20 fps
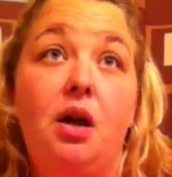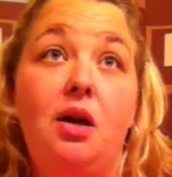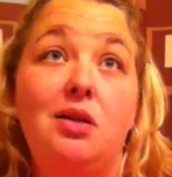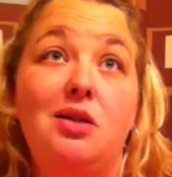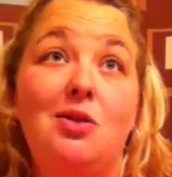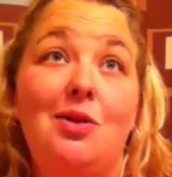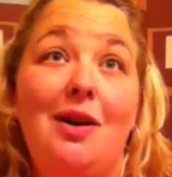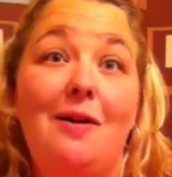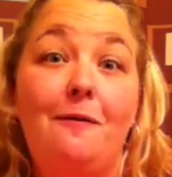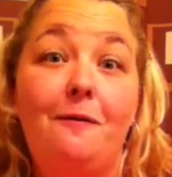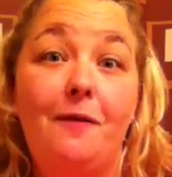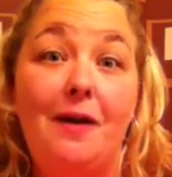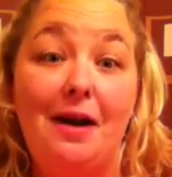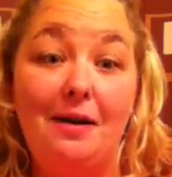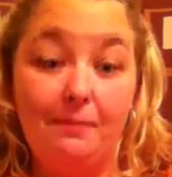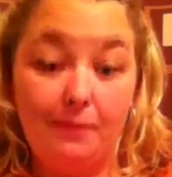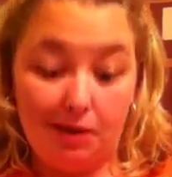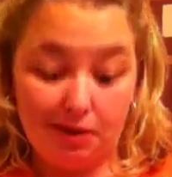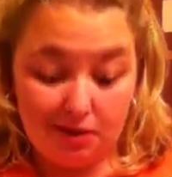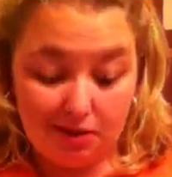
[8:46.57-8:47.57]
So I have
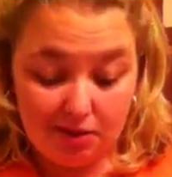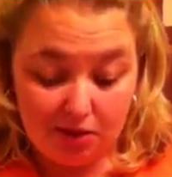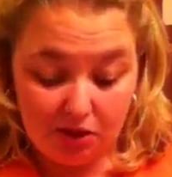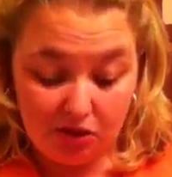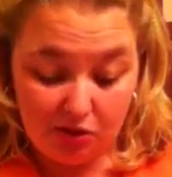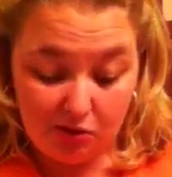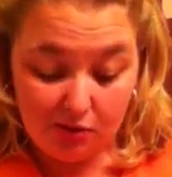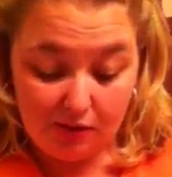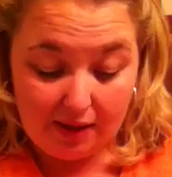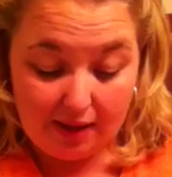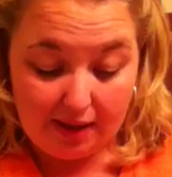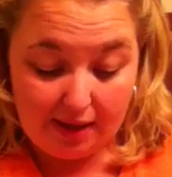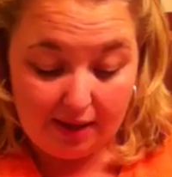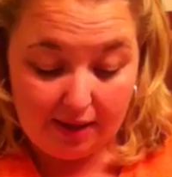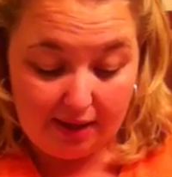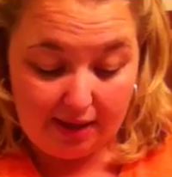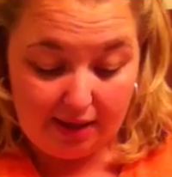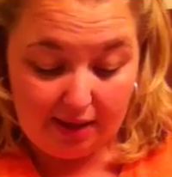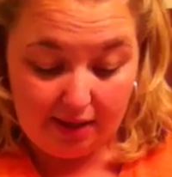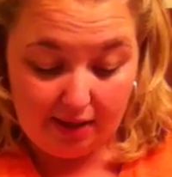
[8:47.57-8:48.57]
5 months to do
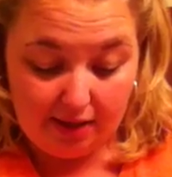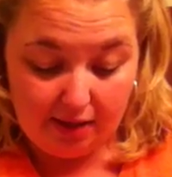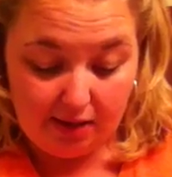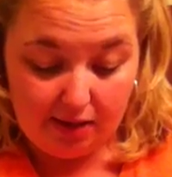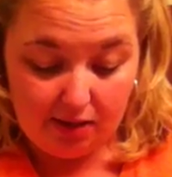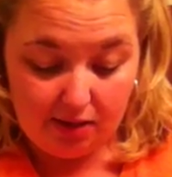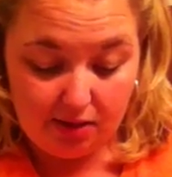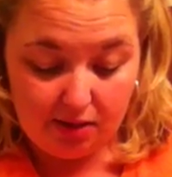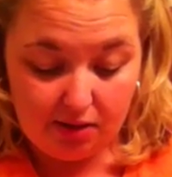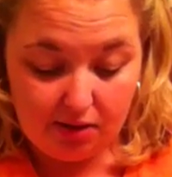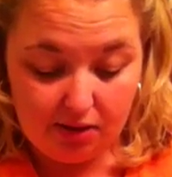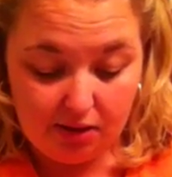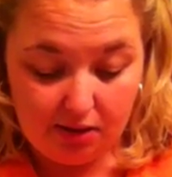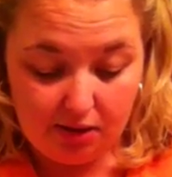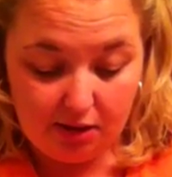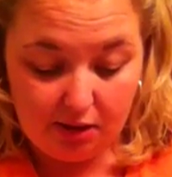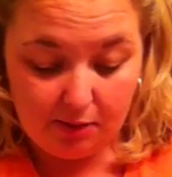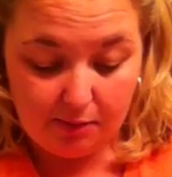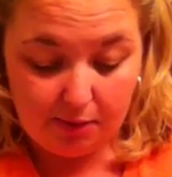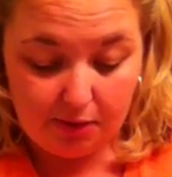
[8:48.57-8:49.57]
that, and
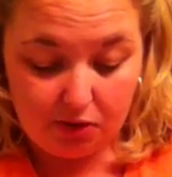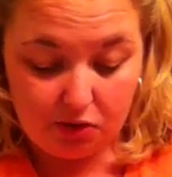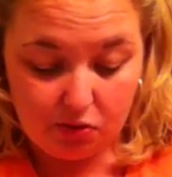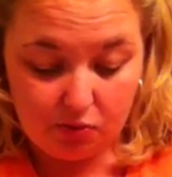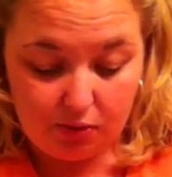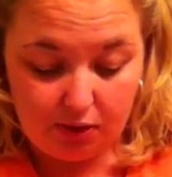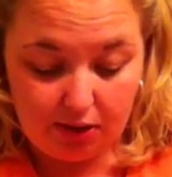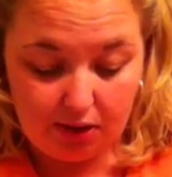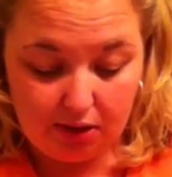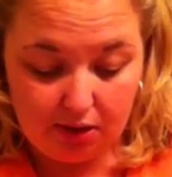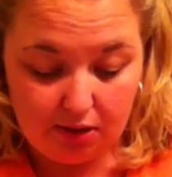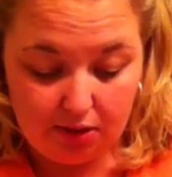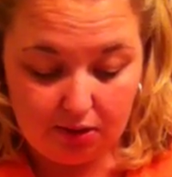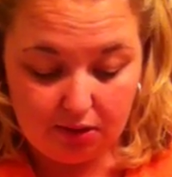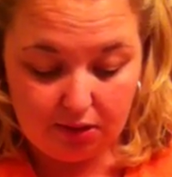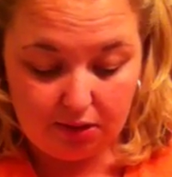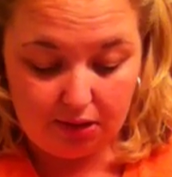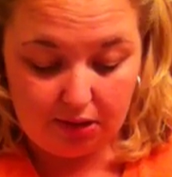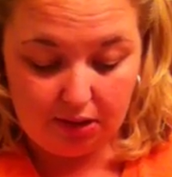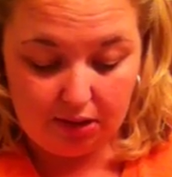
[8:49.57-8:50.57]
how much weight? Let's
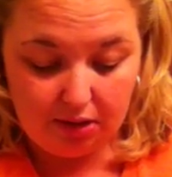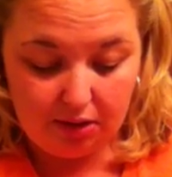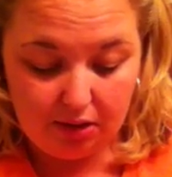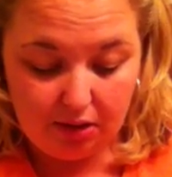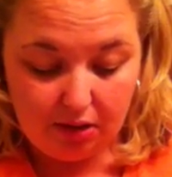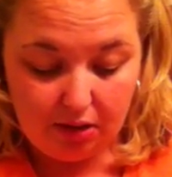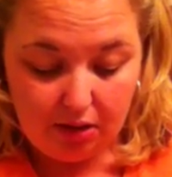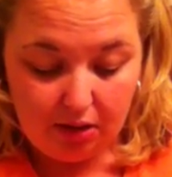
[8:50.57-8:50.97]
see.